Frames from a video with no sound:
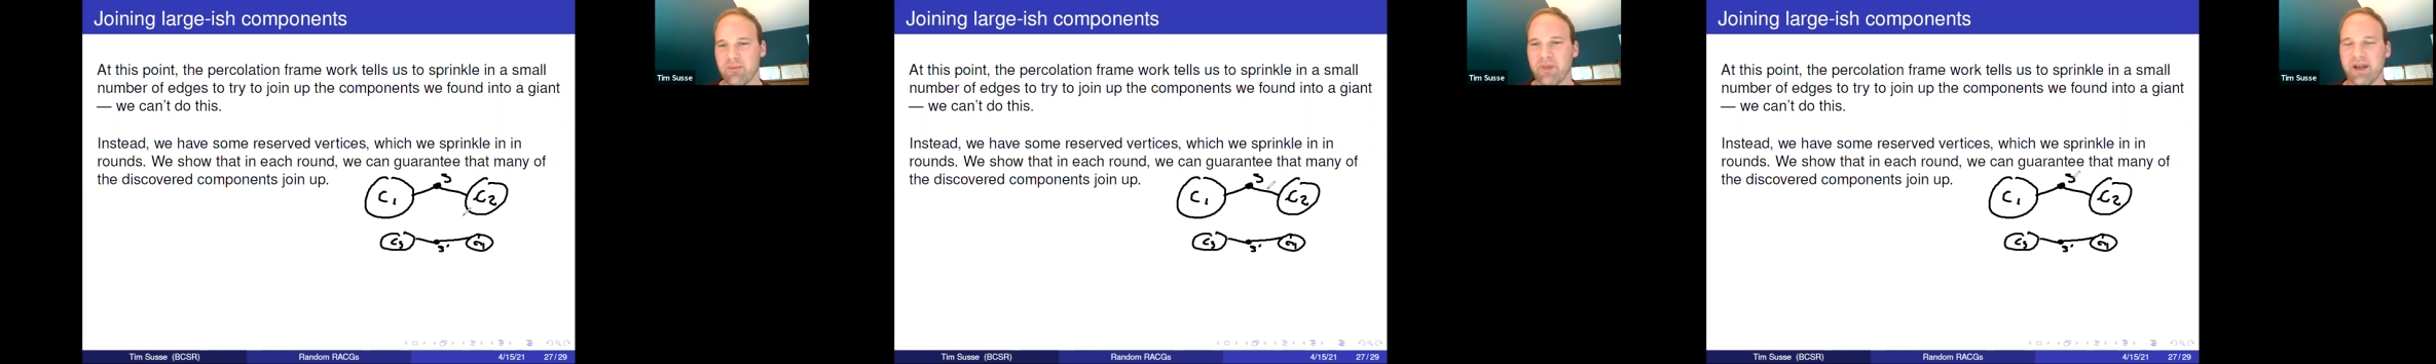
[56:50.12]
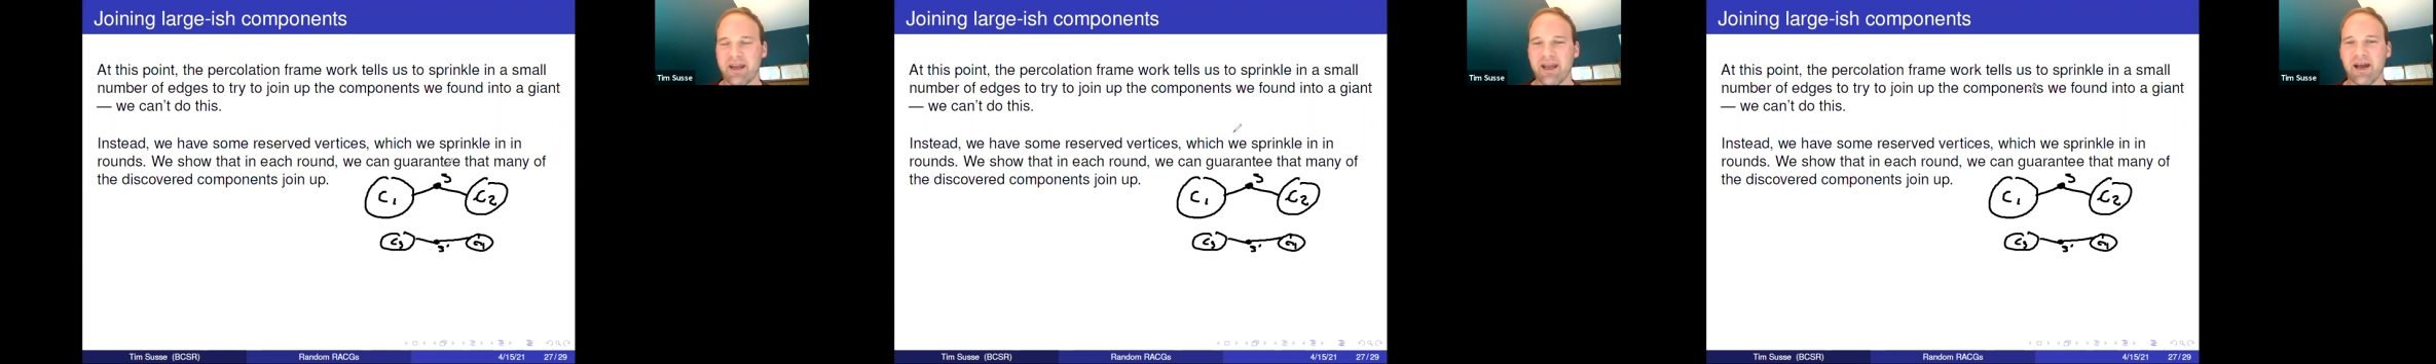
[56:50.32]

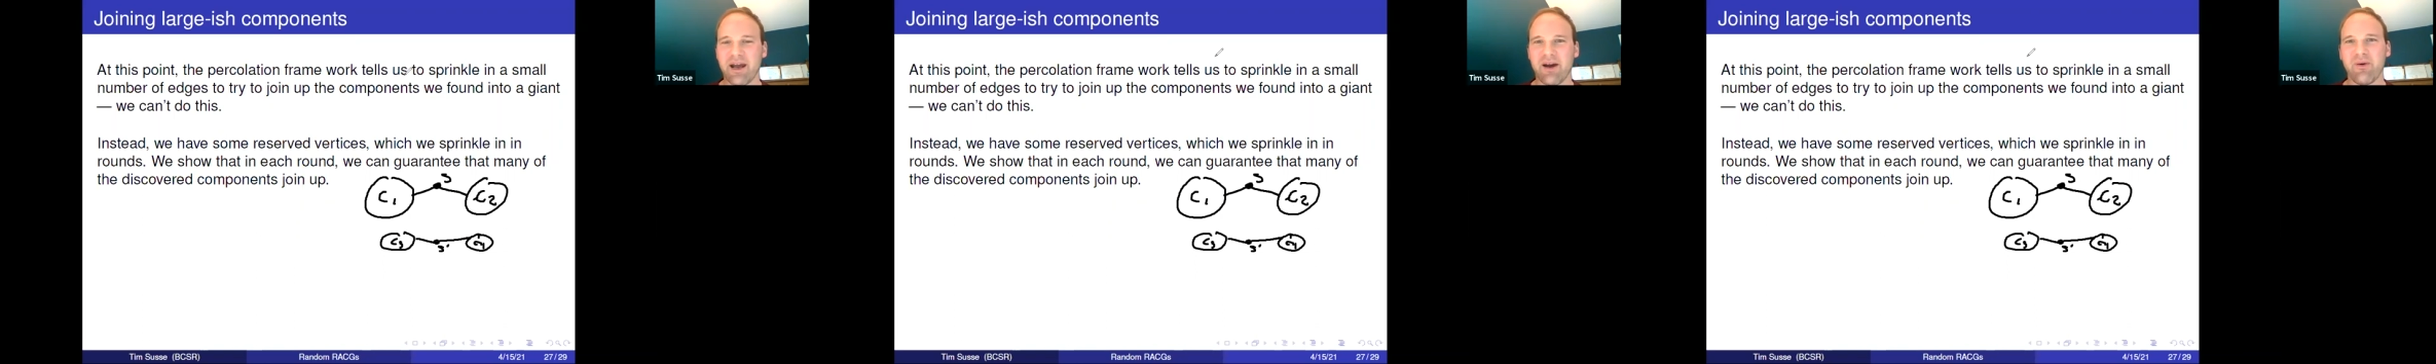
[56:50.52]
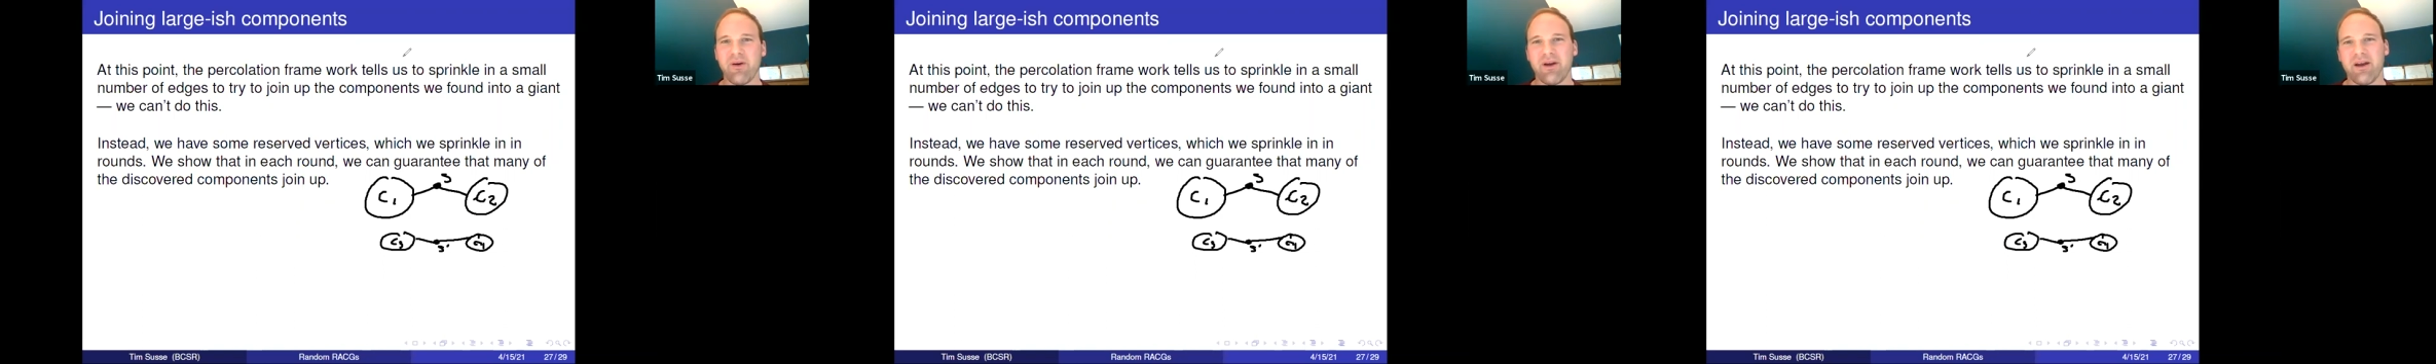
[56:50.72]
But
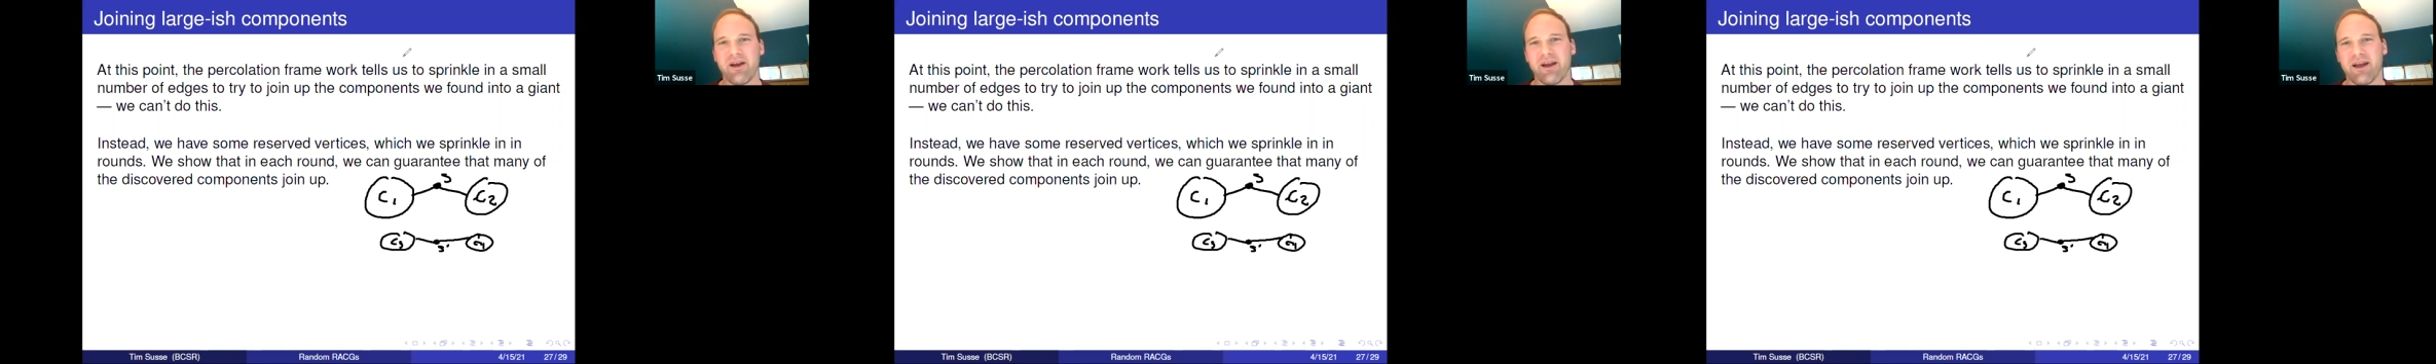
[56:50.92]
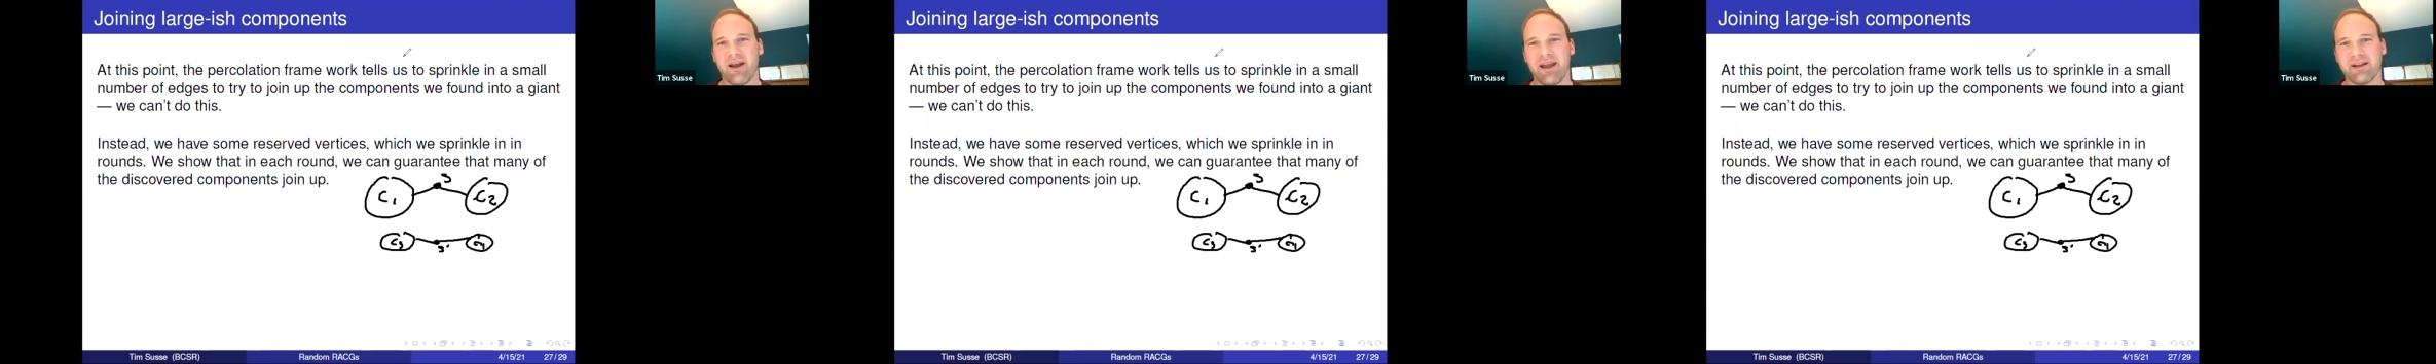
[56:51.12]
now
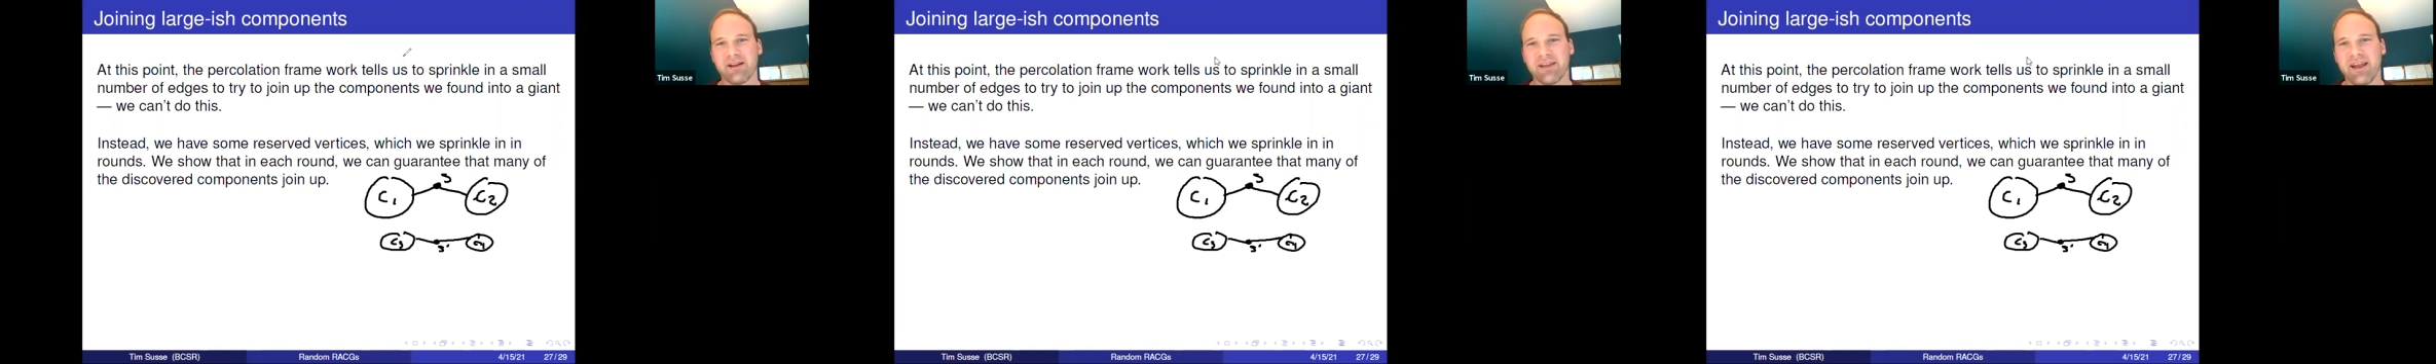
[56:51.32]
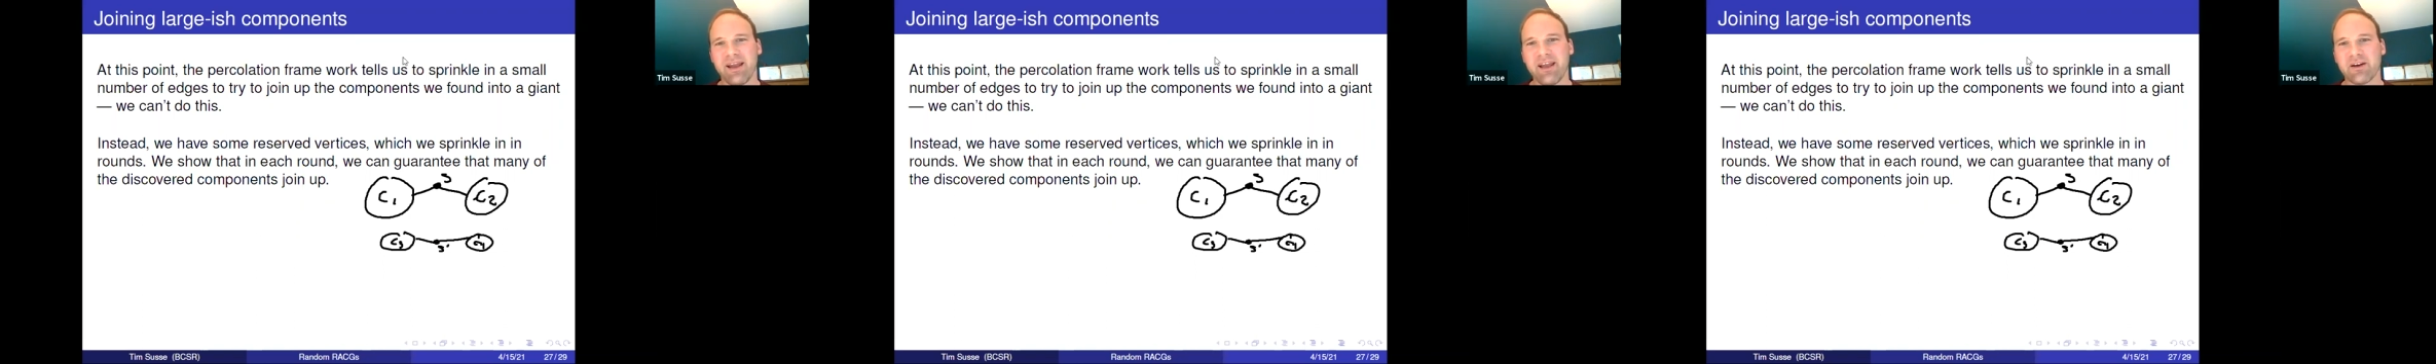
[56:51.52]
in a
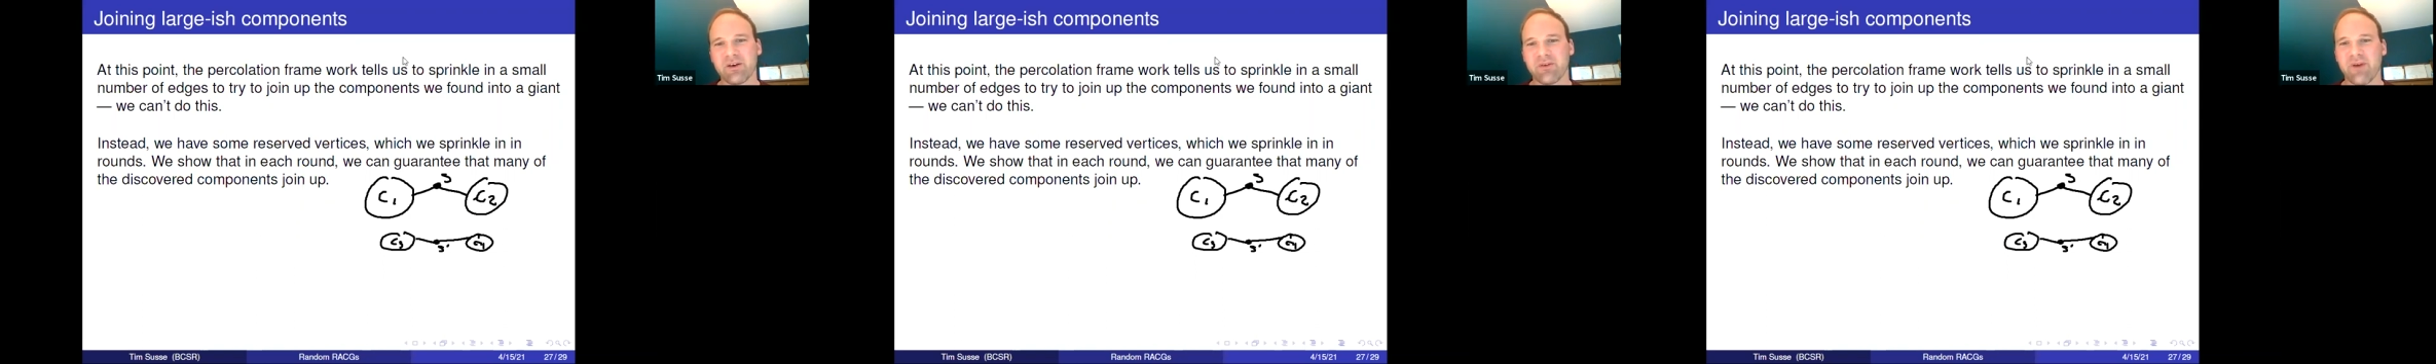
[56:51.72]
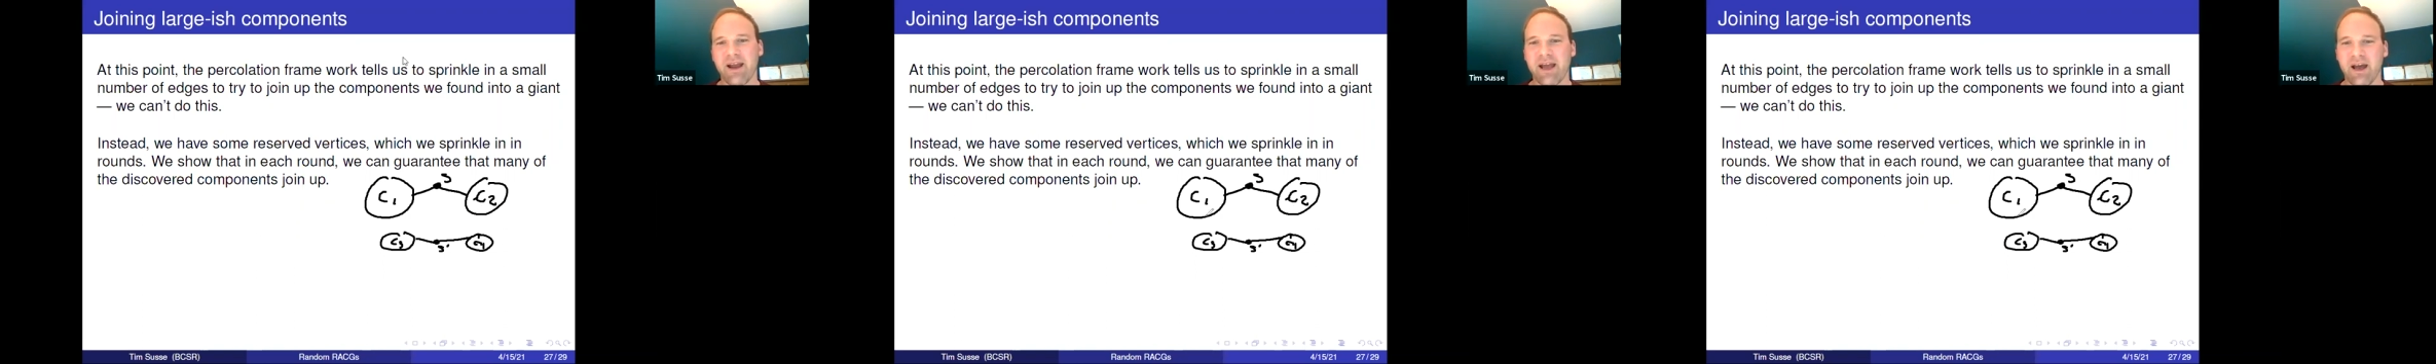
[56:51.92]
later
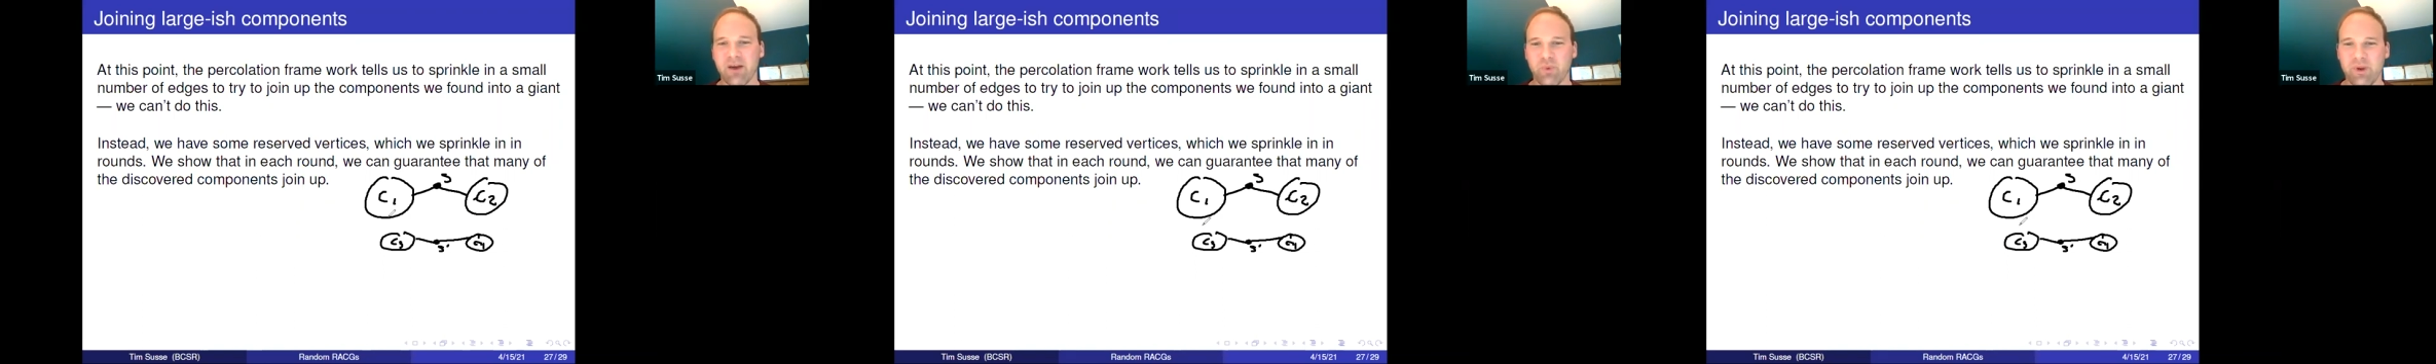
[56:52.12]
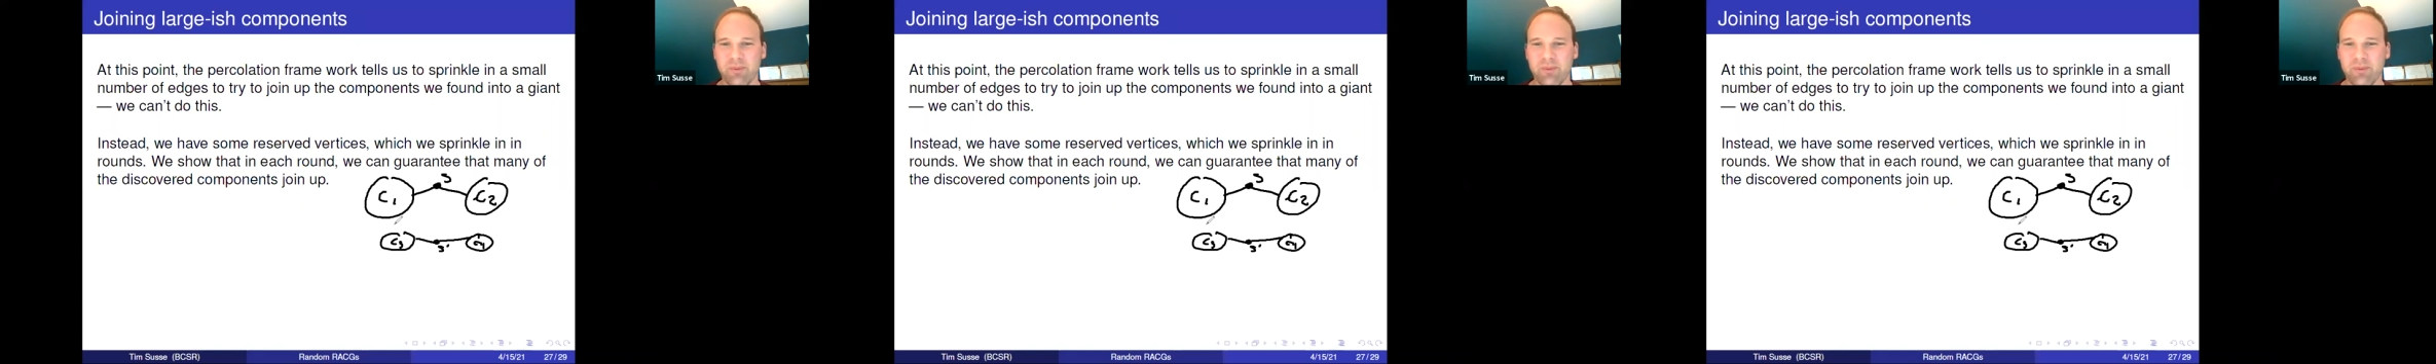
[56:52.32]
round,